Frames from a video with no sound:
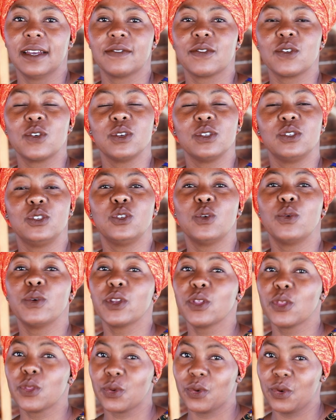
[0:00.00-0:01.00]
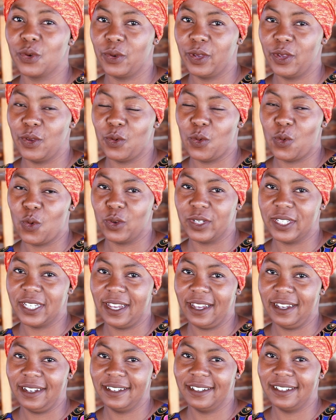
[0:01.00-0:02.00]
Because you don't want to throw away your
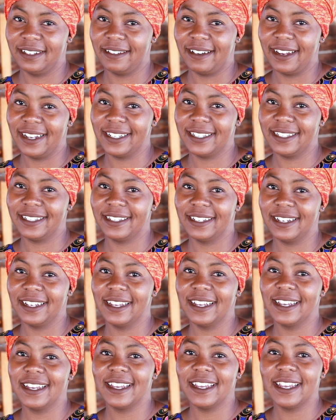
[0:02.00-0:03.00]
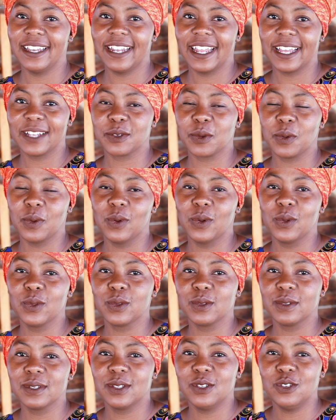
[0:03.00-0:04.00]
water, right? It has all
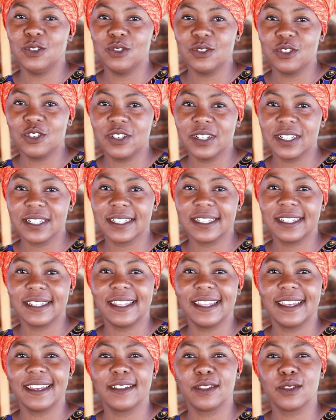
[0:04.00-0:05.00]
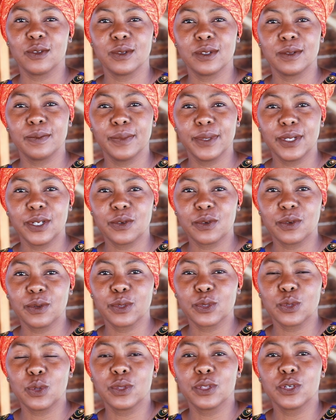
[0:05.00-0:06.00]
those nutrients there, those
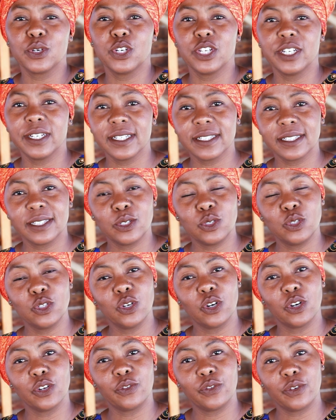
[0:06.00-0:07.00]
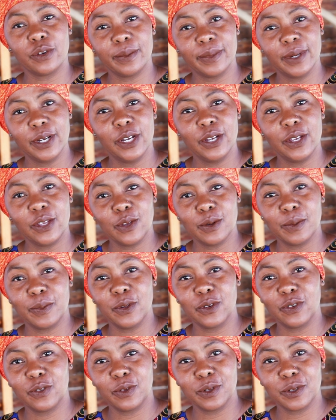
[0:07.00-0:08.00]
minerals, all the goodness that you got from your
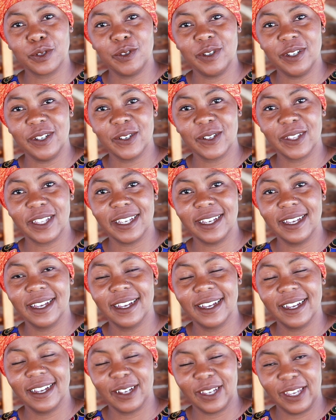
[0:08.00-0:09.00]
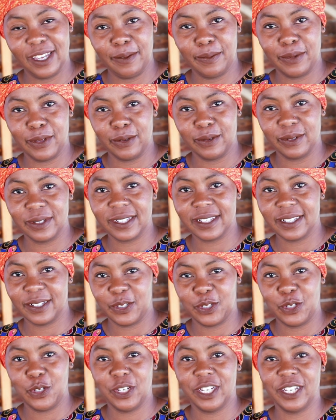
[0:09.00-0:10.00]
beautiful trio there. Keep those
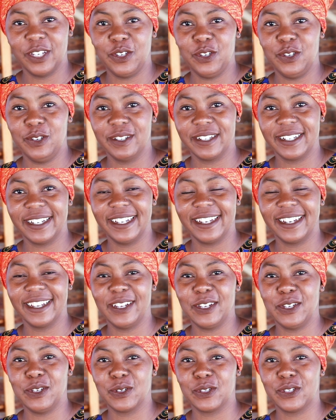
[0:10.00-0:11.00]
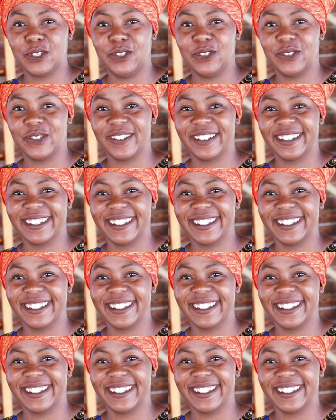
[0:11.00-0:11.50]
so you can use later in your stew.